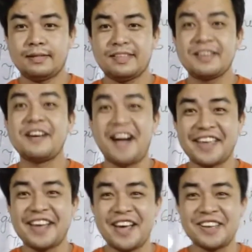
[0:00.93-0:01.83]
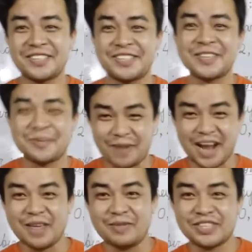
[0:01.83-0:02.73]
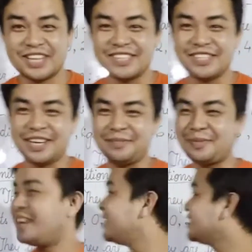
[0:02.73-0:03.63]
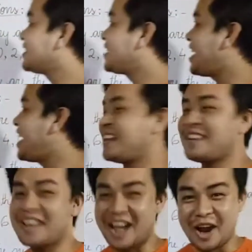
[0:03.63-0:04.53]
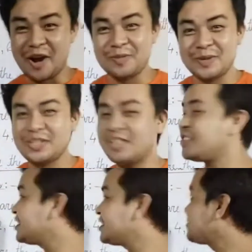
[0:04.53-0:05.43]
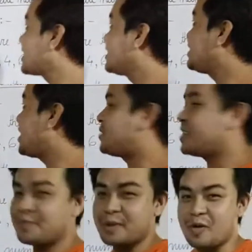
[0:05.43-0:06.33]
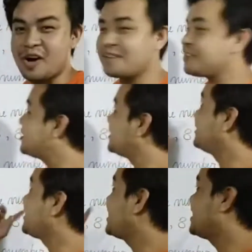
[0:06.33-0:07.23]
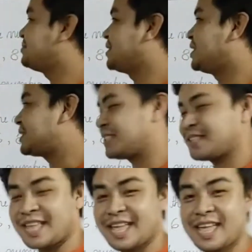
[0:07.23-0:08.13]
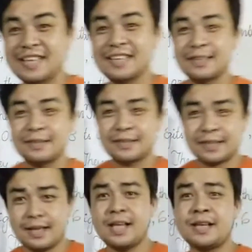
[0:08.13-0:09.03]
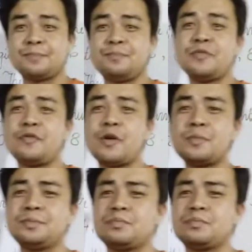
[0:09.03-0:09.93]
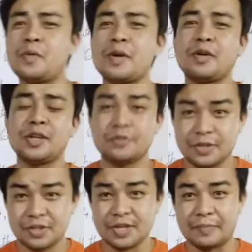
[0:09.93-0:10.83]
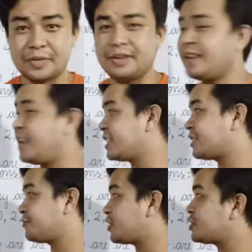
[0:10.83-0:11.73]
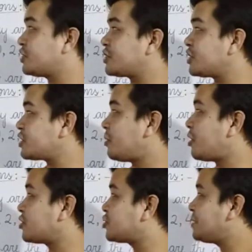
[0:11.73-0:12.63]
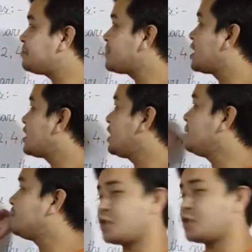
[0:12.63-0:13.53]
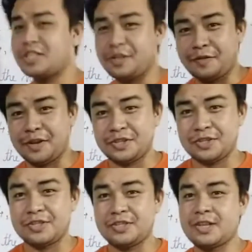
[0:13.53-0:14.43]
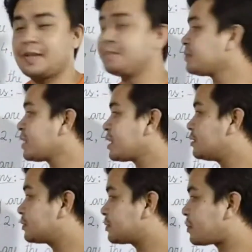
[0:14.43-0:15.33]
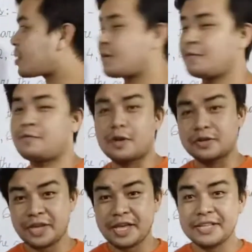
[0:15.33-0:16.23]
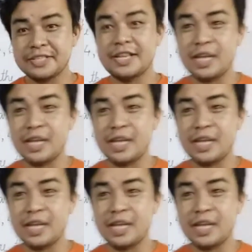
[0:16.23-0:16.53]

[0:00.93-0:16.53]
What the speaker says: Hi guys, my name is Lansenba and I will be teaching chapter number 1, real numbers. Before moving on to this chapter, let's first discuss about some important definitions. First is the even